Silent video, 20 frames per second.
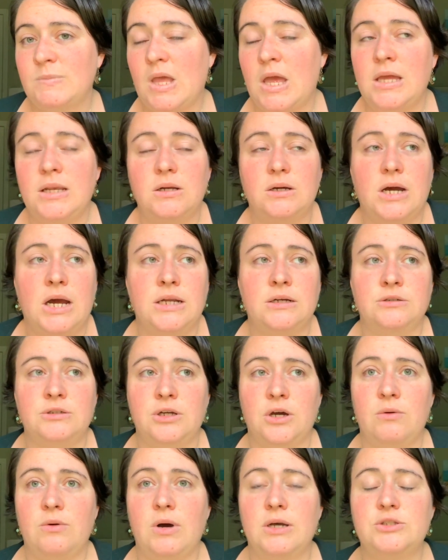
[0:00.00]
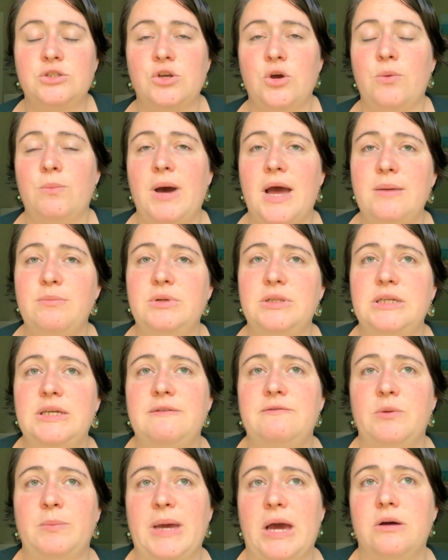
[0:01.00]
I don't know. So my
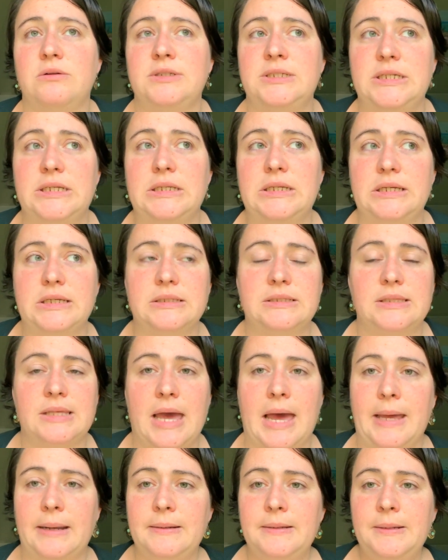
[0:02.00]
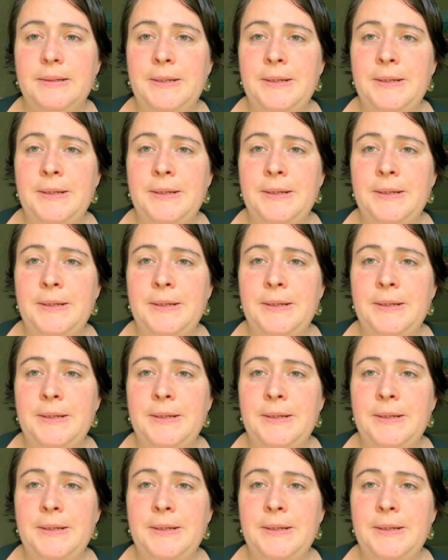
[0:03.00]
belief about deity is that